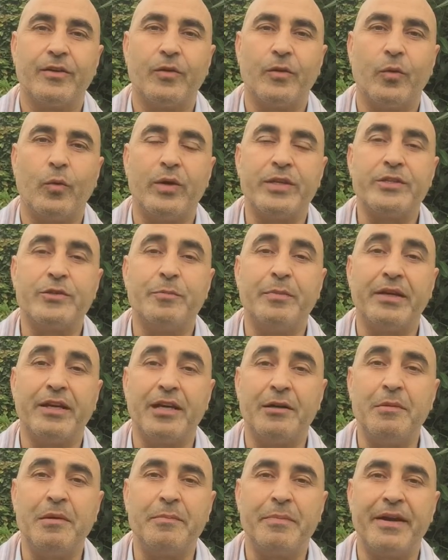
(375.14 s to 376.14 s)
once you
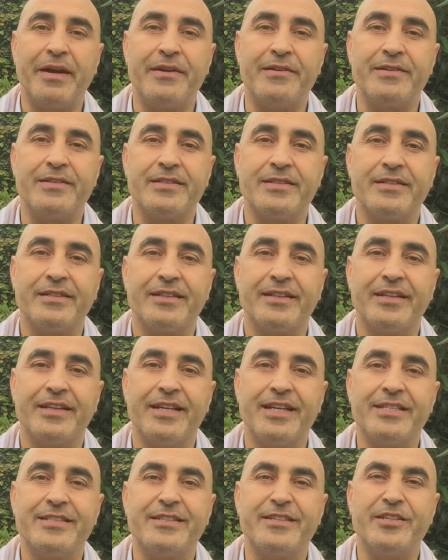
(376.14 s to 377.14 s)
become a parent,
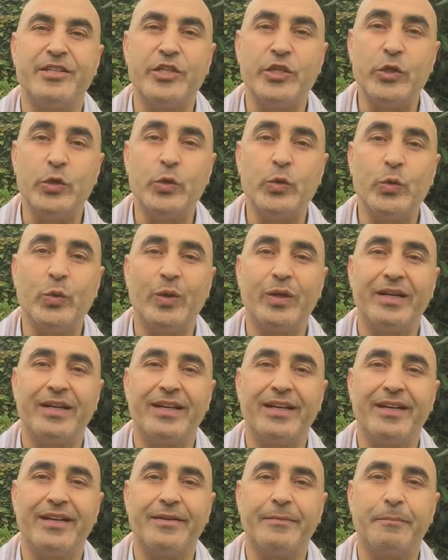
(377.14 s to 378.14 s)
it's a new
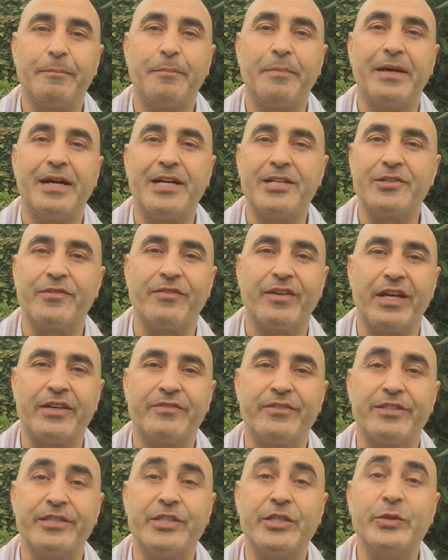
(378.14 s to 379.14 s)
part of life,
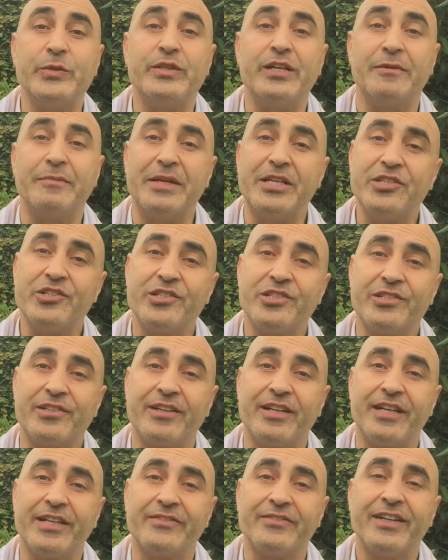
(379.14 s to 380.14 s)
it's a new dimension to
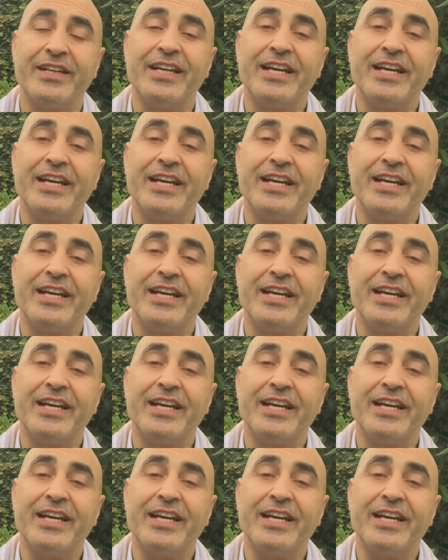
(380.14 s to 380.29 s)
life.